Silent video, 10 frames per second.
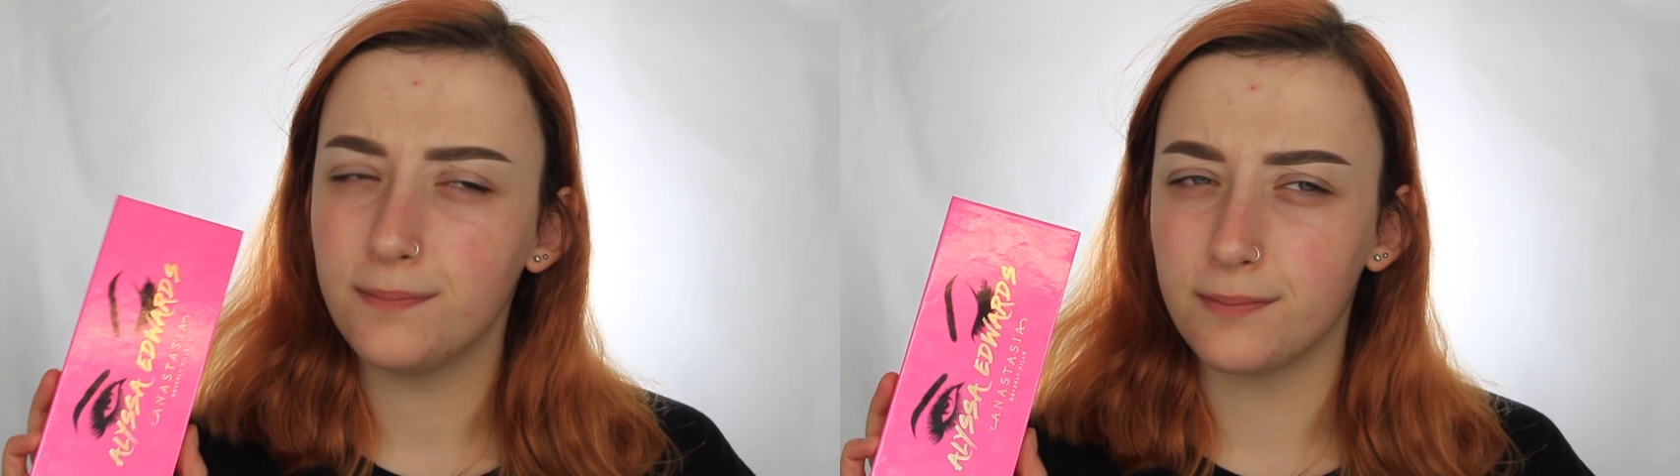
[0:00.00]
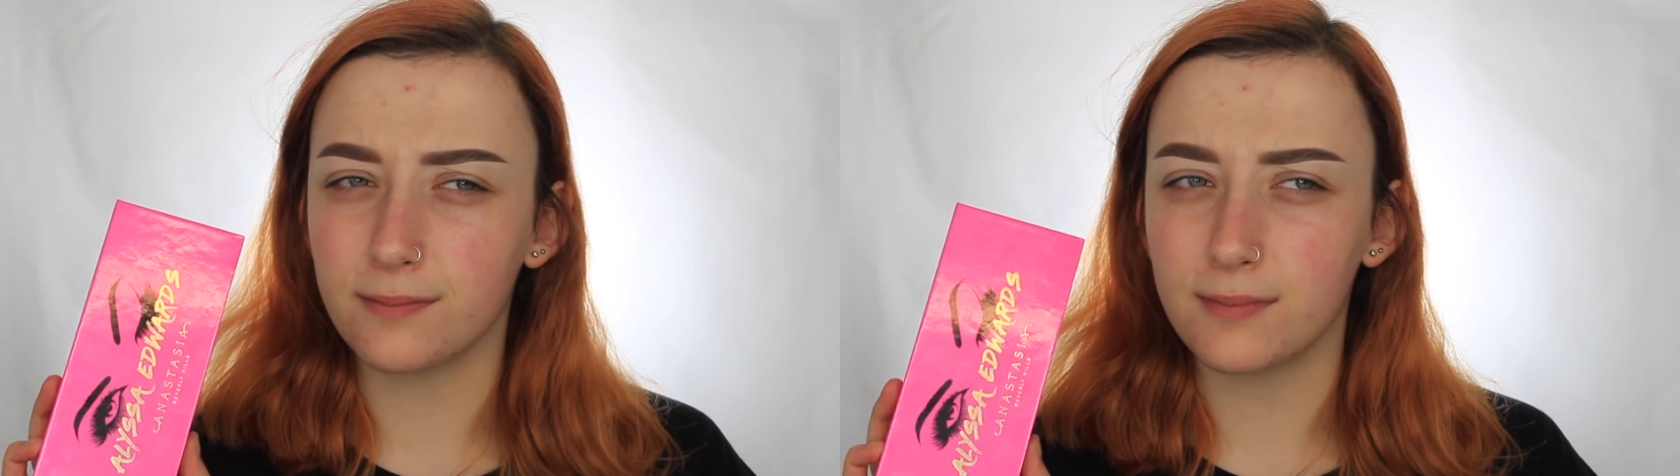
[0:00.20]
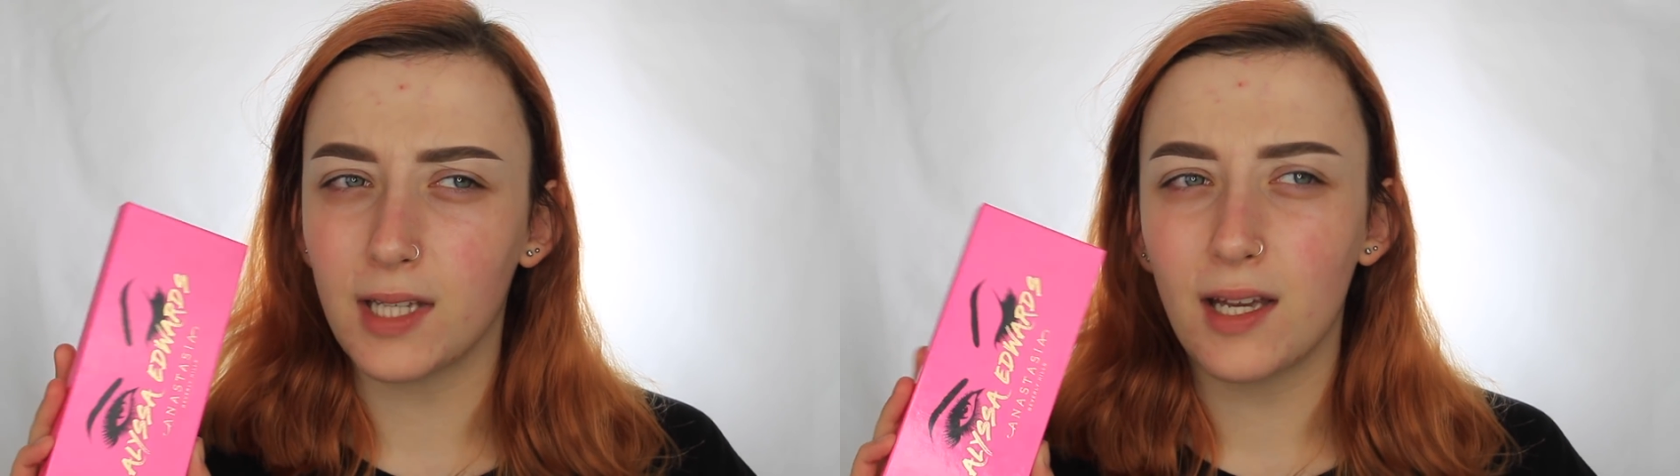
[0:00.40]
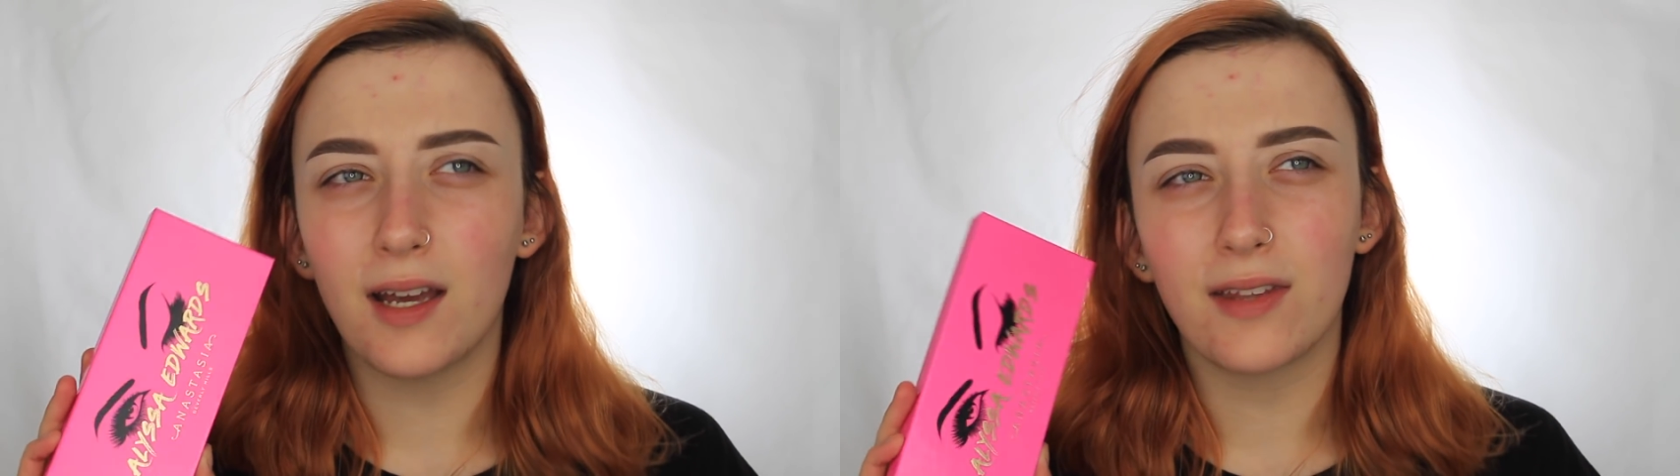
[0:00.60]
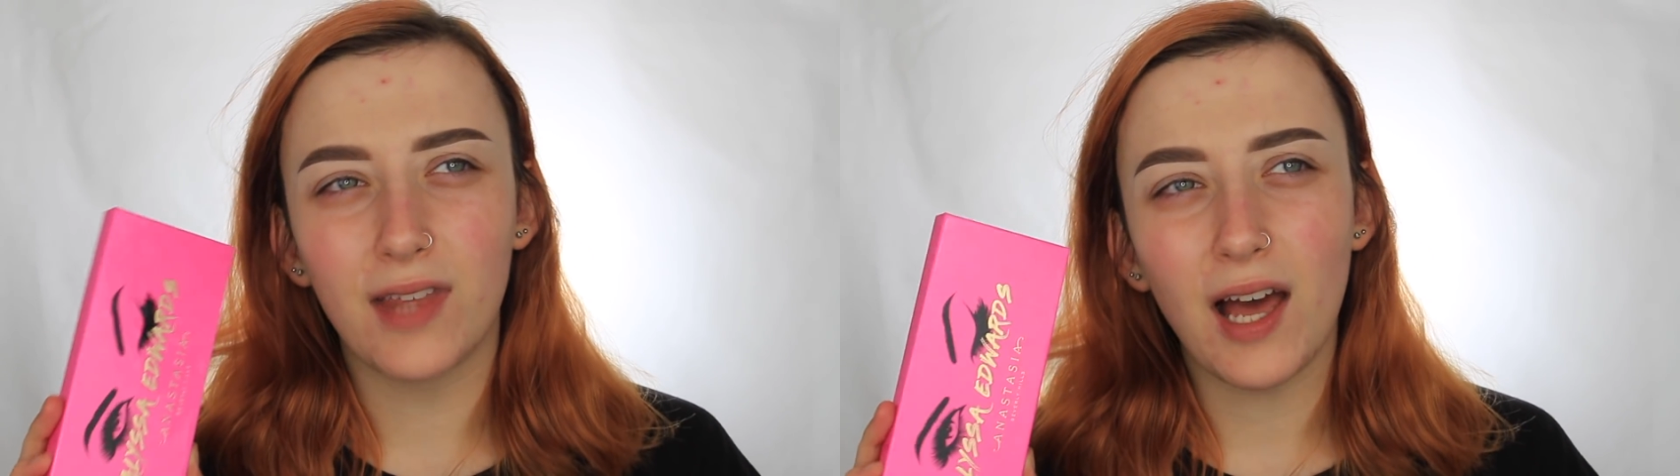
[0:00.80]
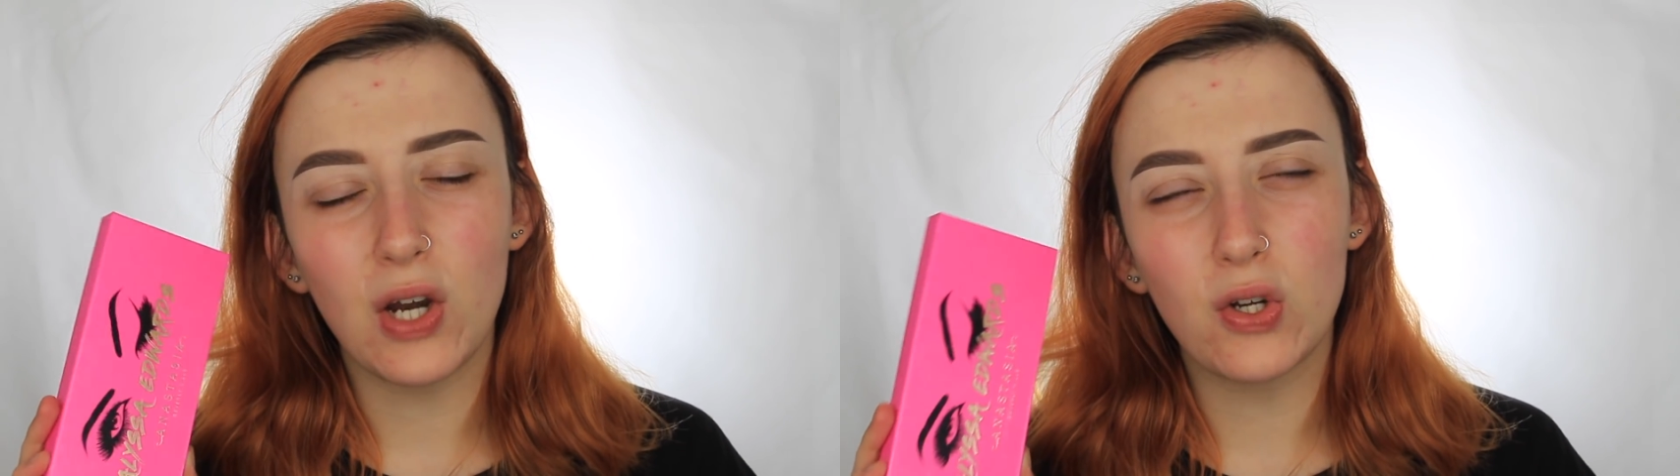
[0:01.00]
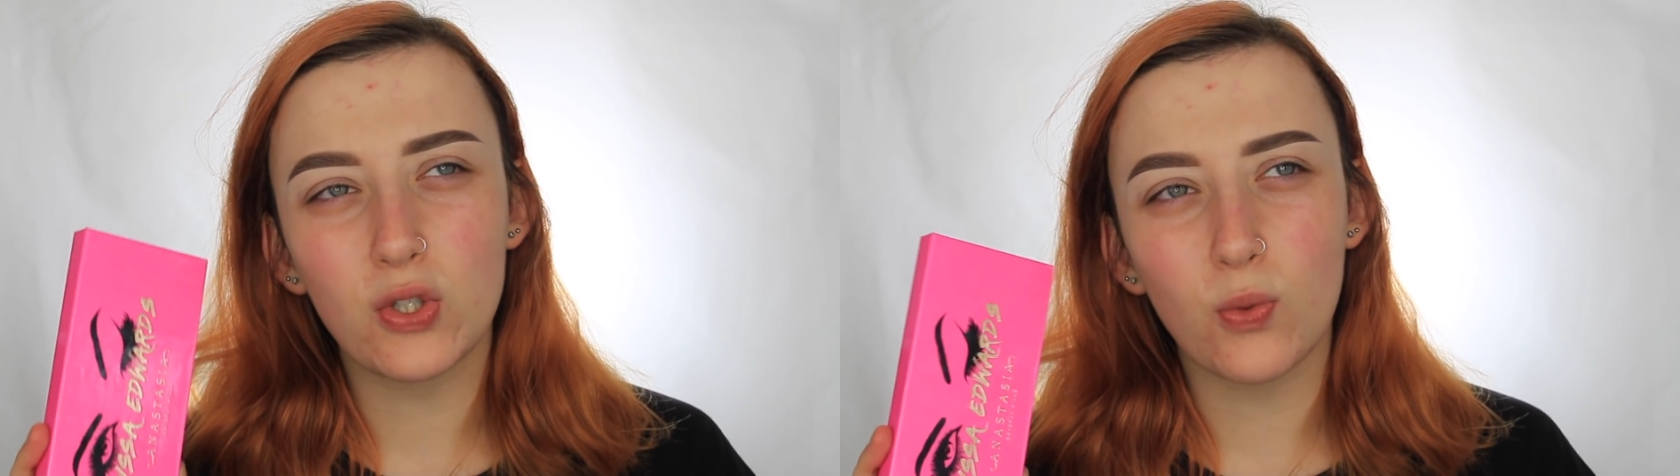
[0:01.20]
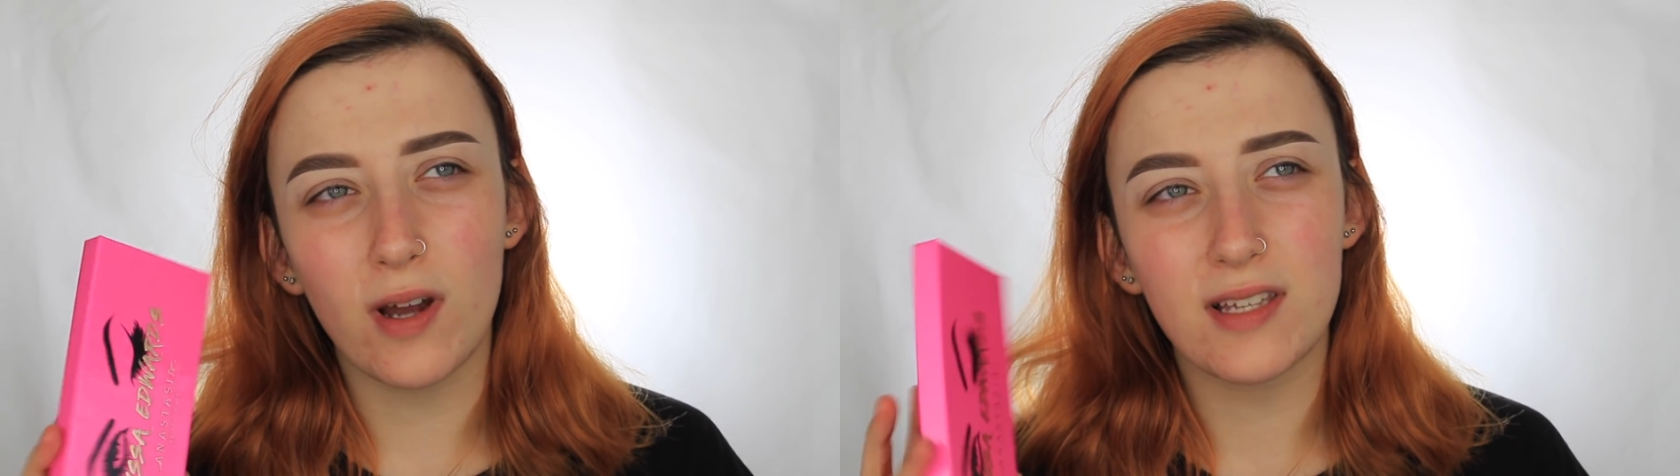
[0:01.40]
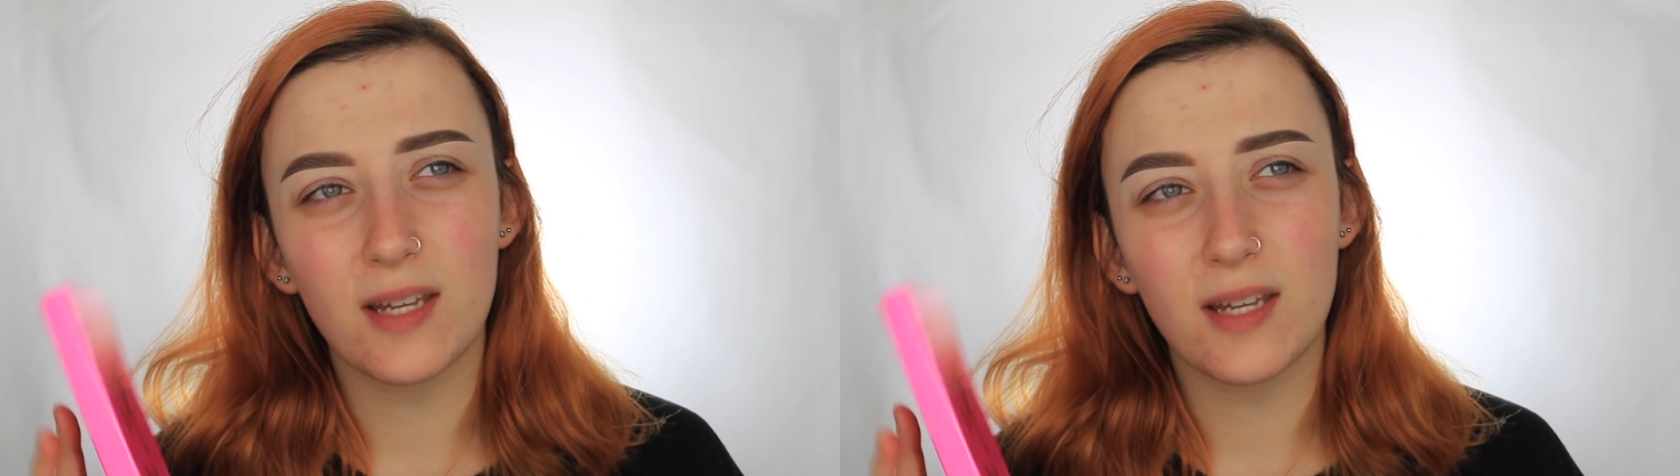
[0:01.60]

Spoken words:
that looks quite